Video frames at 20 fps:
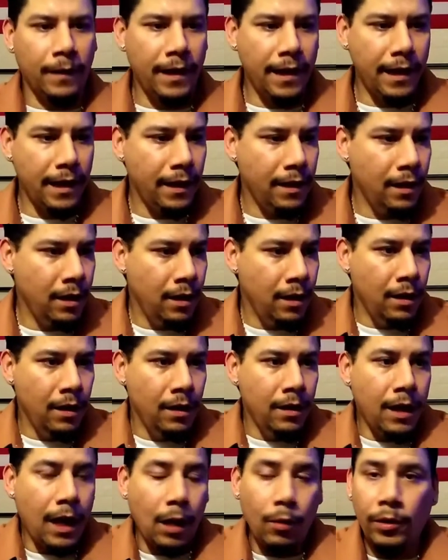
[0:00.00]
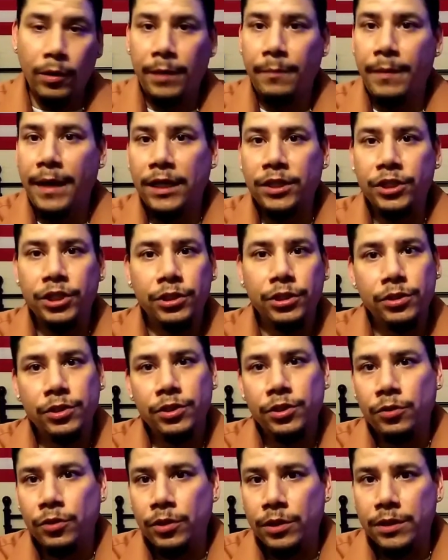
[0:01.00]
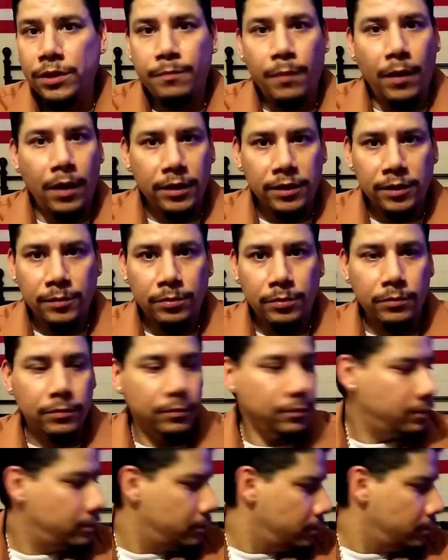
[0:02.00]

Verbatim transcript: Okay, I will get back to you as soon as possible.